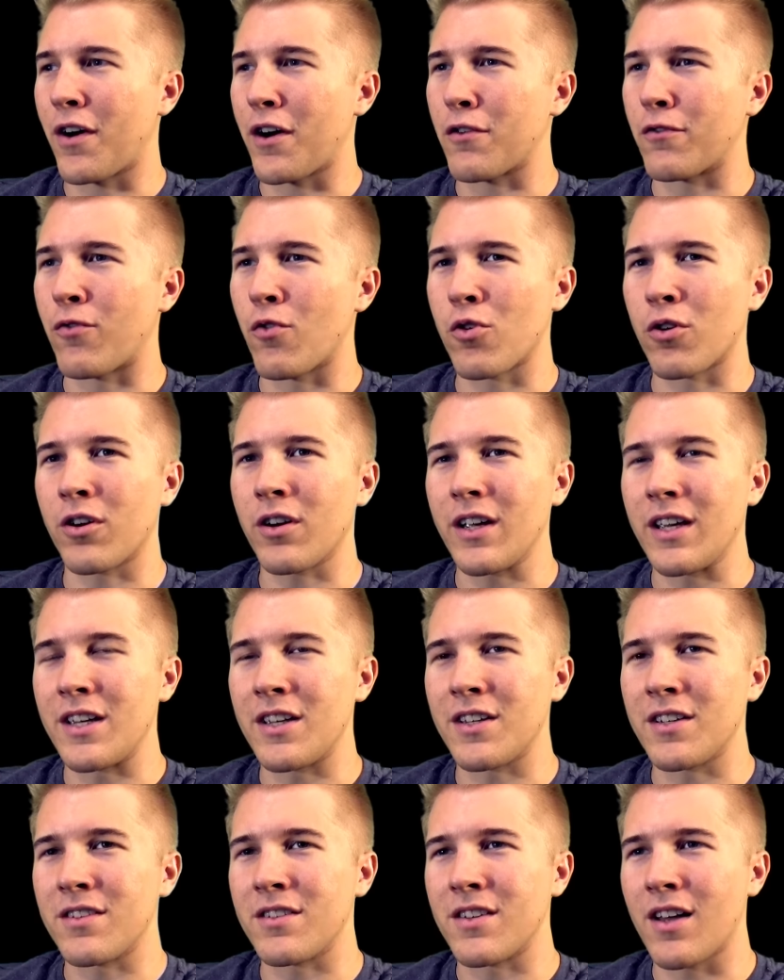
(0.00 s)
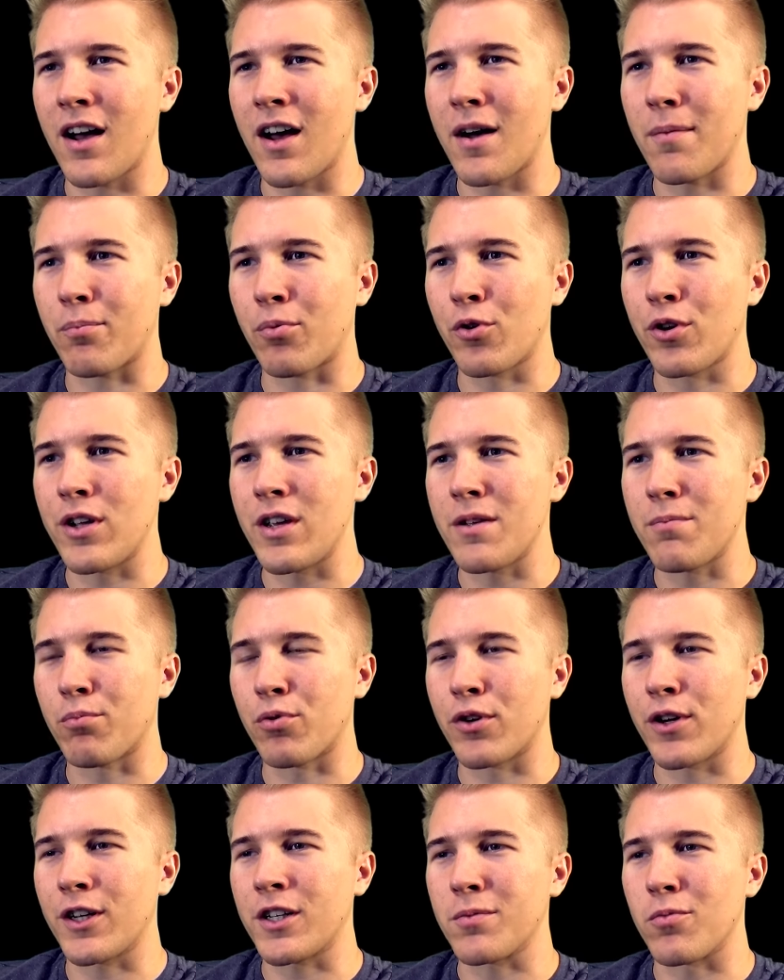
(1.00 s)
of Iron four is uh, pretty
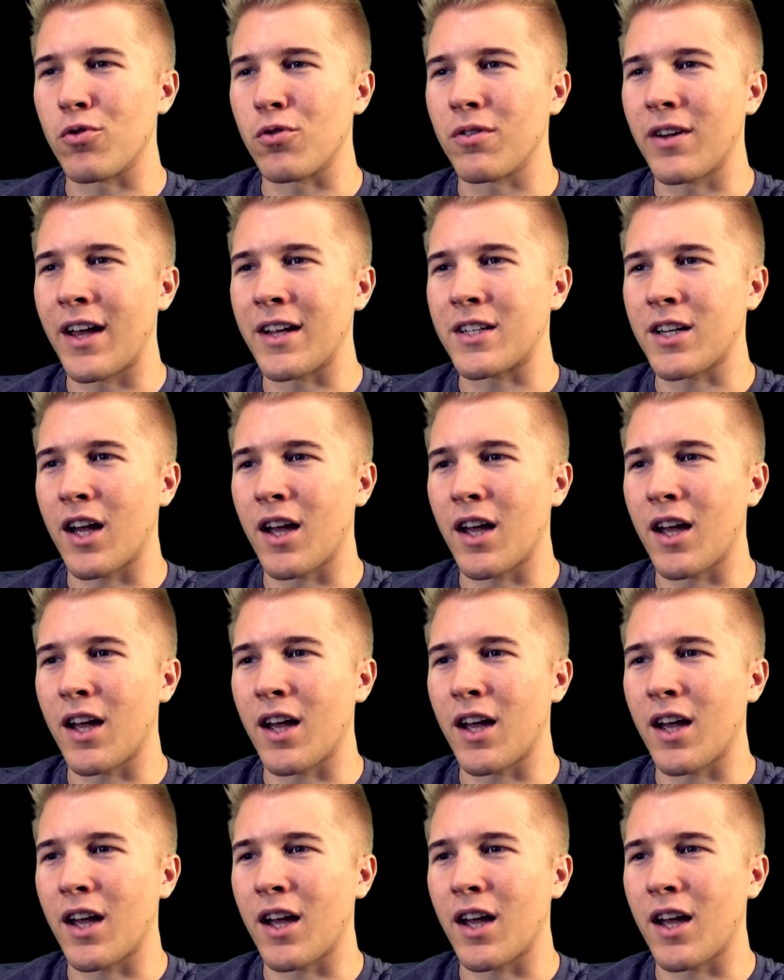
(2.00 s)
predictable at